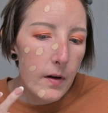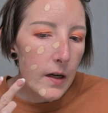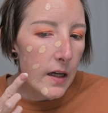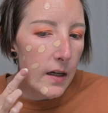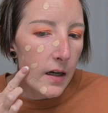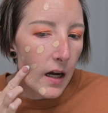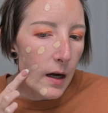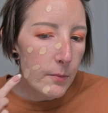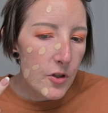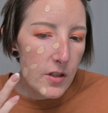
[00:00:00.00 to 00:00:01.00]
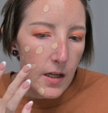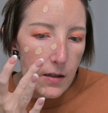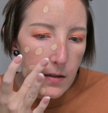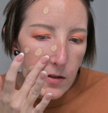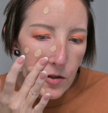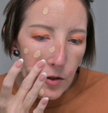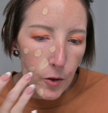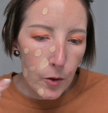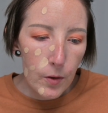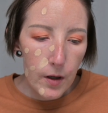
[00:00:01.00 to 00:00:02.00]
And I'm just gonna
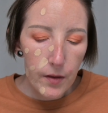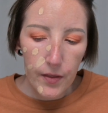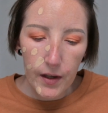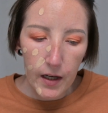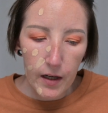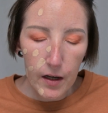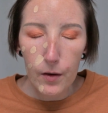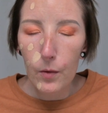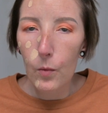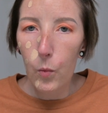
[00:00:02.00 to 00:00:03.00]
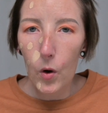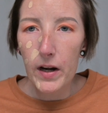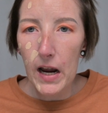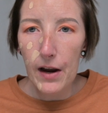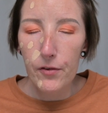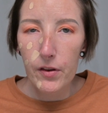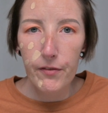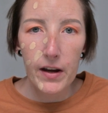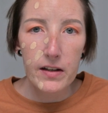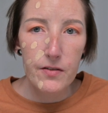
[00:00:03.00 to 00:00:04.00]
do the one half of the
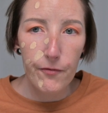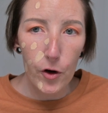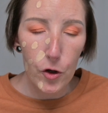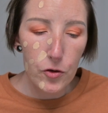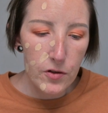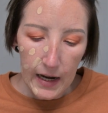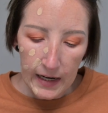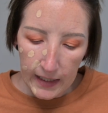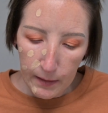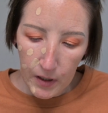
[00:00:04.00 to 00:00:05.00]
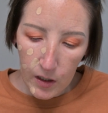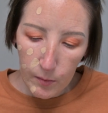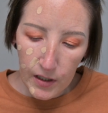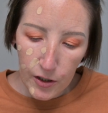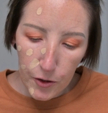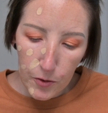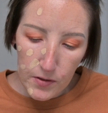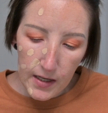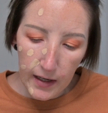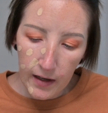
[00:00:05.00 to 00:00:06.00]
face first. I am gonna be
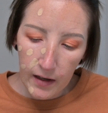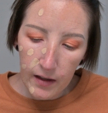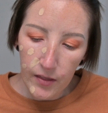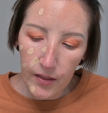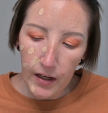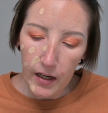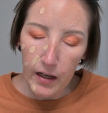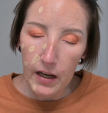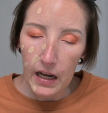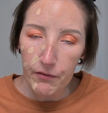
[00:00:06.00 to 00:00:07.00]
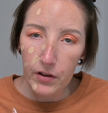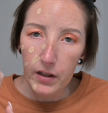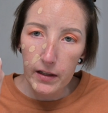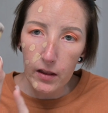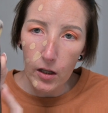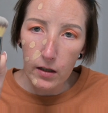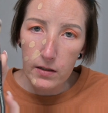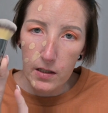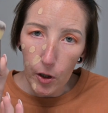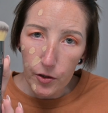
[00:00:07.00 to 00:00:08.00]
using the Heavenly
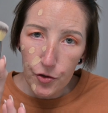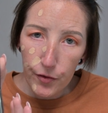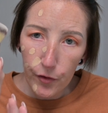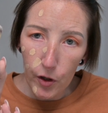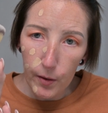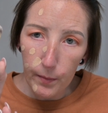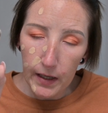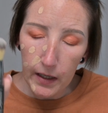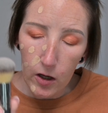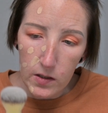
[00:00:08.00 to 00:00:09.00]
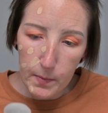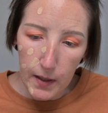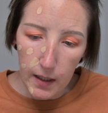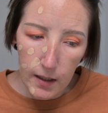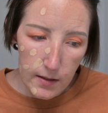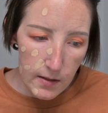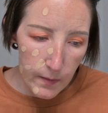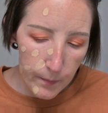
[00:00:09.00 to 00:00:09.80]
Luxe brush from IT Cosmetics.